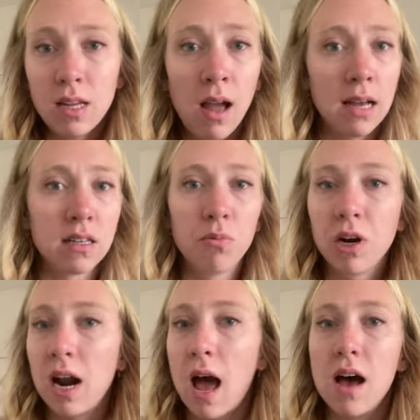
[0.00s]
as in we're
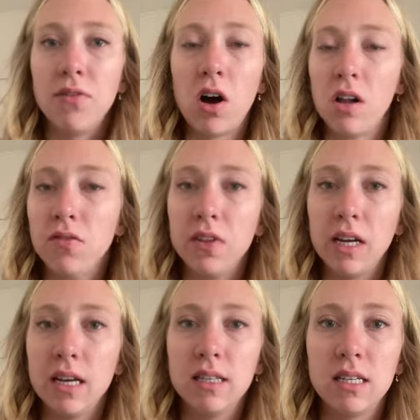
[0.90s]
gonna have all of the
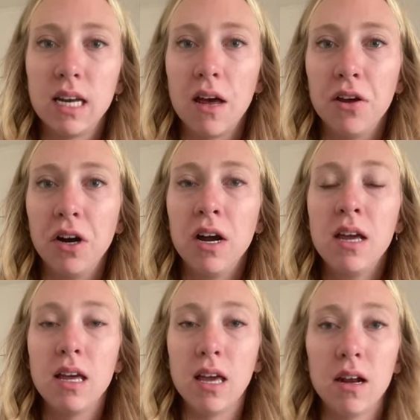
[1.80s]
kids together
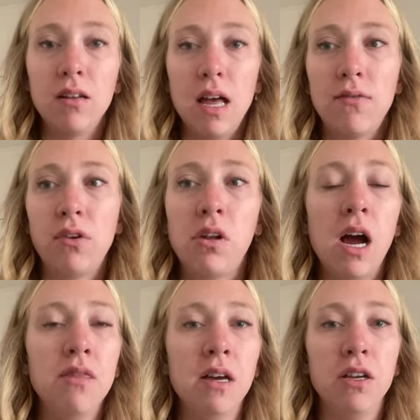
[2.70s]
in a level
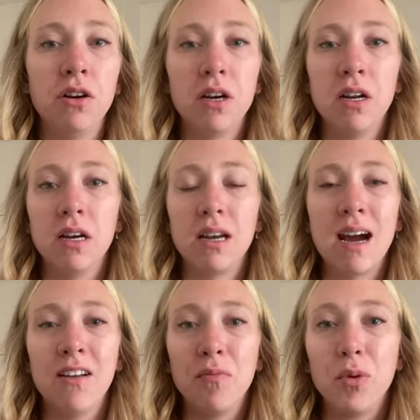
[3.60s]
and then you're gonna
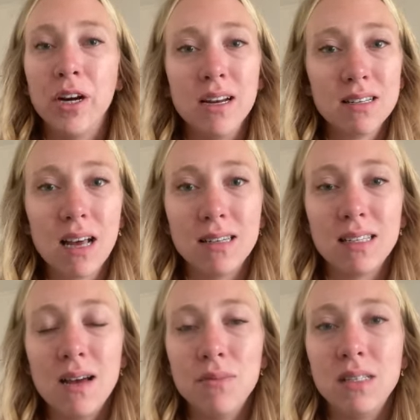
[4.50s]
kind of pre-assess
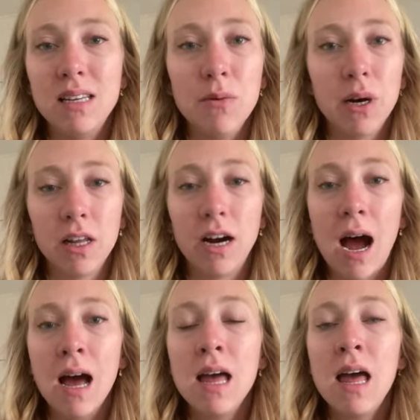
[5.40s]
them, see where they're
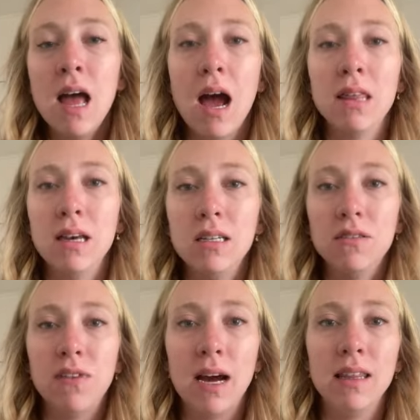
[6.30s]
at, and then
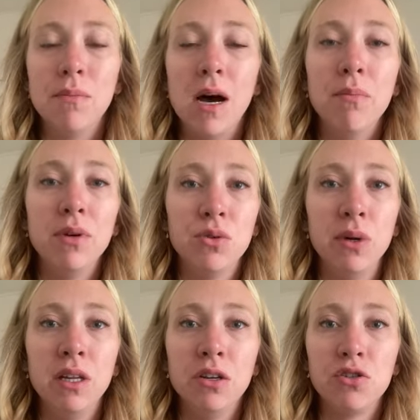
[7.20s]
divide them up
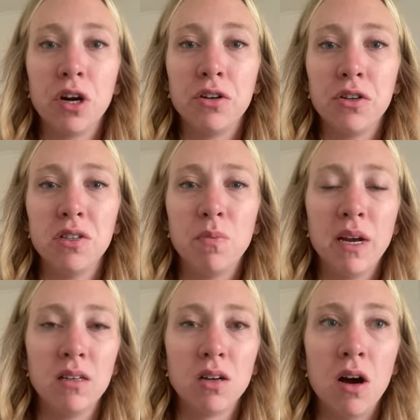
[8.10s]
between the instructors
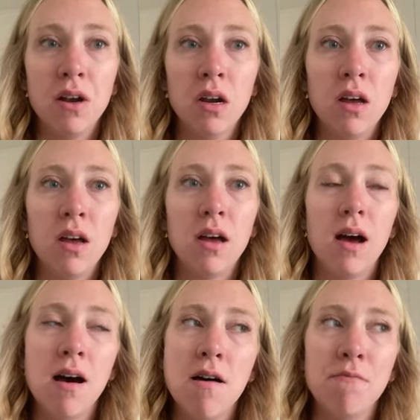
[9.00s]
based on
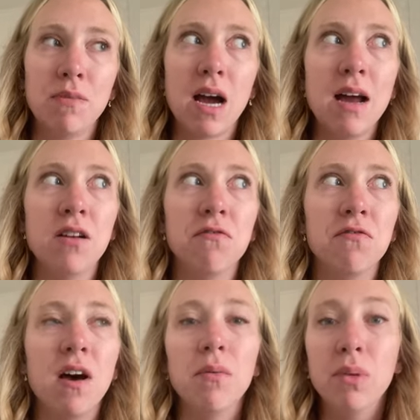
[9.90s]
um, kind
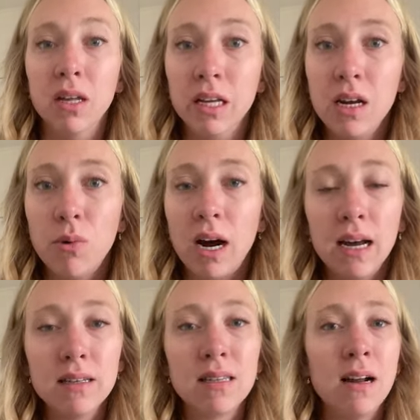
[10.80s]
of ability
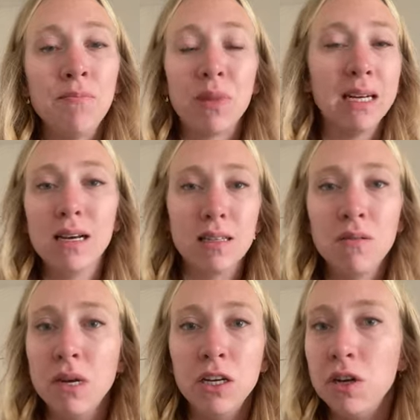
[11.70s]
wise. It
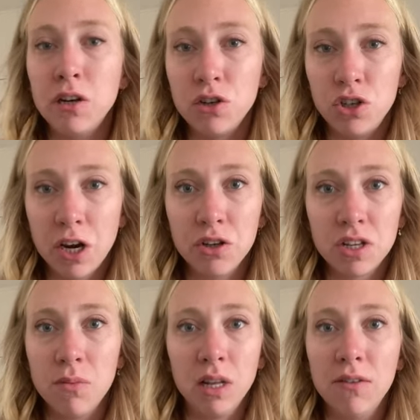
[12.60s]
doesn't mean you need to change
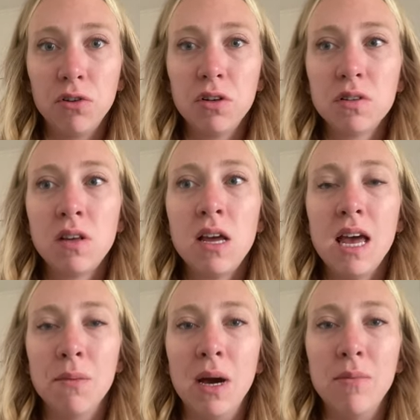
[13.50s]
them levels.
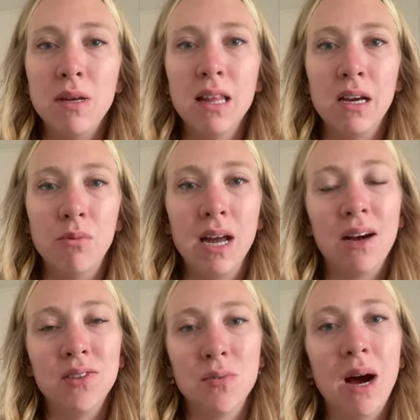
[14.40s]
It might be like we
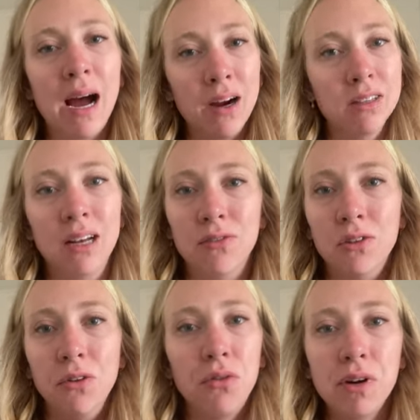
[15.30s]
have some higher
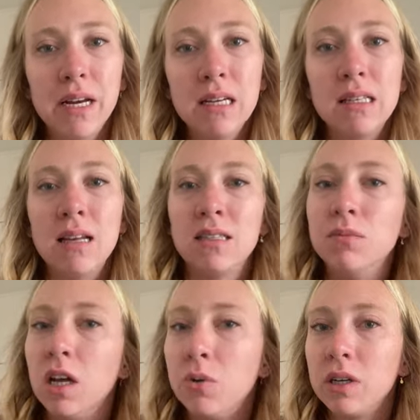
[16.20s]
level threes and
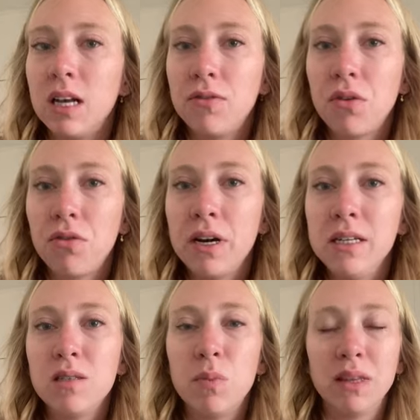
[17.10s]
some lower level
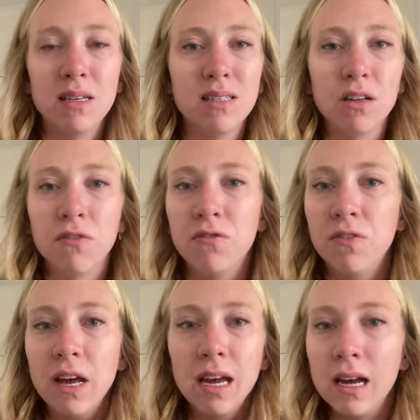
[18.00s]
threes, but they still
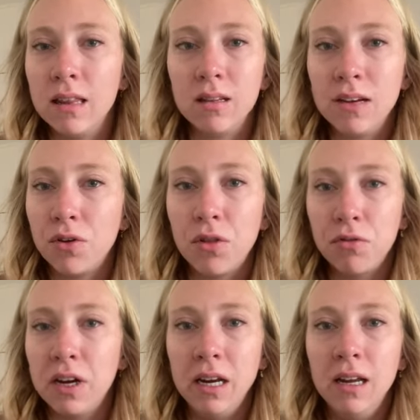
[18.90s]
fit in the level
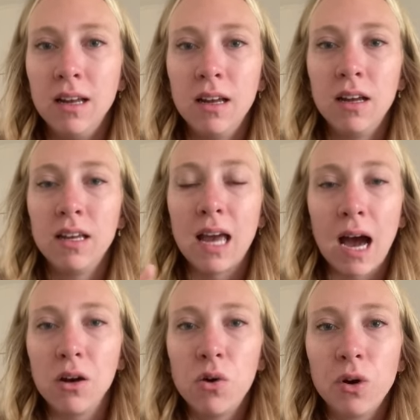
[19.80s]
three
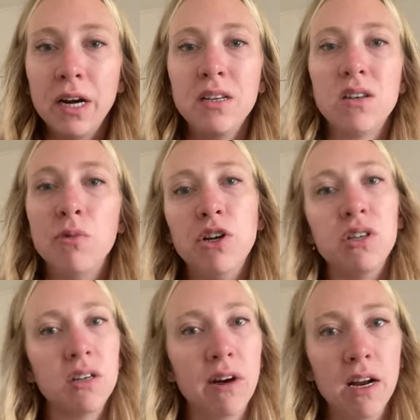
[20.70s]
category, so we
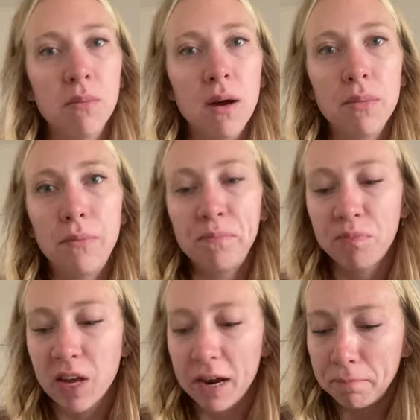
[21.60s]
just divide them up,
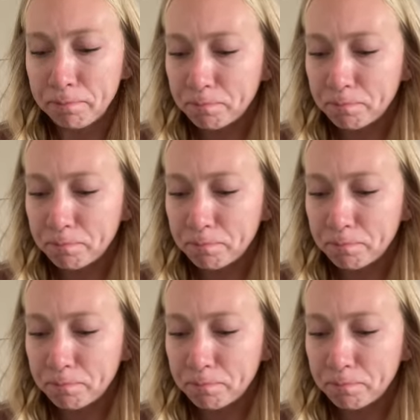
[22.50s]
okay?